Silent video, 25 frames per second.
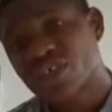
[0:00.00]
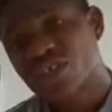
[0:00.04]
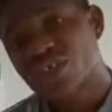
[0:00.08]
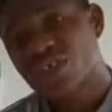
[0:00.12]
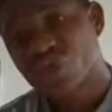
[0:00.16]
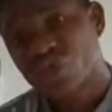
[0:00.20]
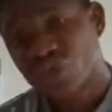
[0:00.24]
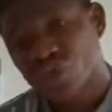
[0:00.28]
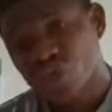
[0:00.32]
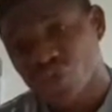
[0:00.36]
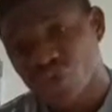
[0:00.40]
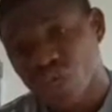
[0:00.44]
this
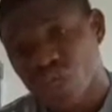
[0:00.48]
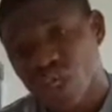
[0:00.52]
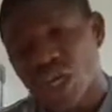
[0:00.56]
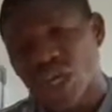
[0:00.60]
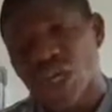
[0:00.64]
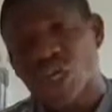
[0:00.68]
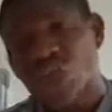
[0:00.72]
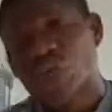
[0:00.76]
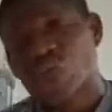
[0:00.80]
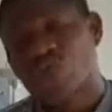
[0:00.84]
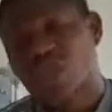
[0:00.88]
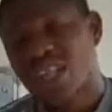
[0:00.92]
juice.
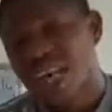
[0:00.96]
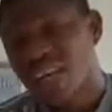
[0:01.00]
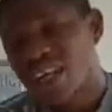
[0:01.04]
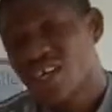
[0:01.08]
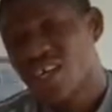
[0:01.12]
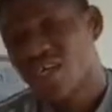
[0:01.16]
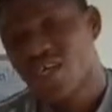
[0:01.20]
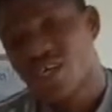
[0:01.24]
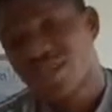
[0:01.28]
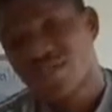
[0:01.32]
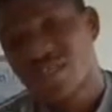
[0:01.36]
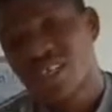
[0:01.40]
So that
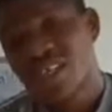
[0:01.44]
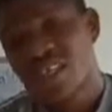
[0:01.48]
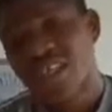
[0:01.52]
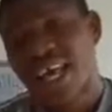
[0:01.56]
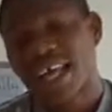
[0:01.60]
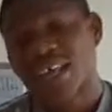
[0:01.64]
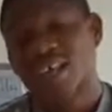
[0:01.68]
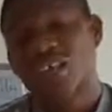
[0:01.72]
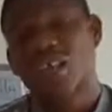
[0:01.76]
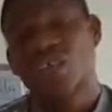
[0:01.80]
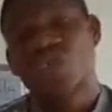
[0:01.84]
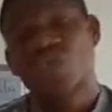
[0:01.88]
is something
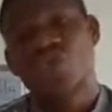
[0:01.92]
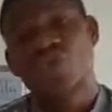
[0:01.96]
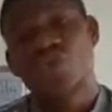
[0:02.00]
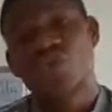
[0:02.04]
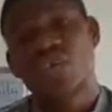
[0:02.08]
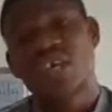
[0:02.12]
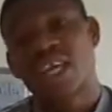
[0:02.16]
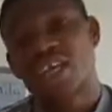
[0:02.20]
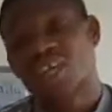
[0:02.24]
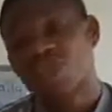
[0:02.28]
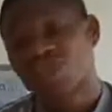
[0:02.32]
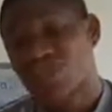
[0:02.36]
that you
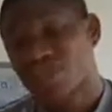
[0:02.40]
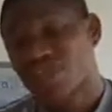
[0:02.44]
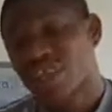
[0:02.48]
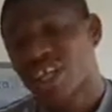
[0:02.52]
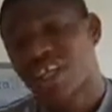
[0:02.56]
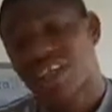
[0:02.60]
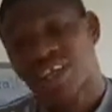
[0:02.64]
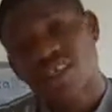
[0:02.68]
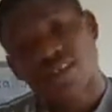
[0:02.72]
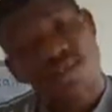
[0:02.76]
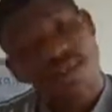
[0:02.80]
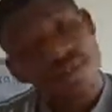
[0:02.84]
can
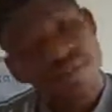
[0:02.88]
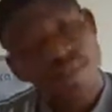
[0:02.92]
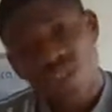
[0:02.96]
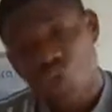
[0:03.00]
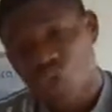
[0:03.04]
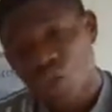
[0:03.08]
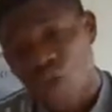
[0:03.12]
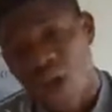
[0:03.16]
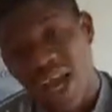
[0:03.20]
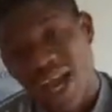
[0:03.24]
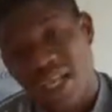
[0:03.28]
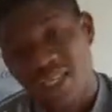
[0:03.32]
drink maybe
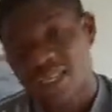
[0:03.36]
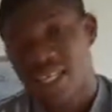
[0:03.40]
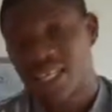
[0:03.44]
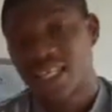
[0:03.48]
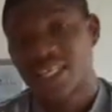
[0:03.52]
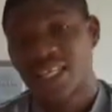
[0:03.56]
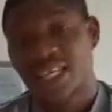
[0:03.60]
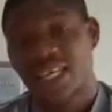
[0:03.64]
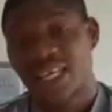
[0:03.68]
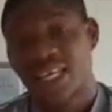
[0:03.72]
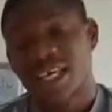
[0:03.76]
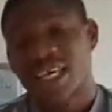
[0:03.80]
twice a
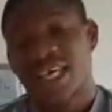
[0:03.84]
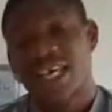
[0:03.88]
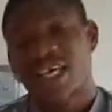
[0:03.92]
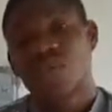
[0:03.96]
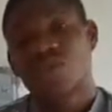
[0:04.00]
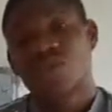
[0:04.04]
day.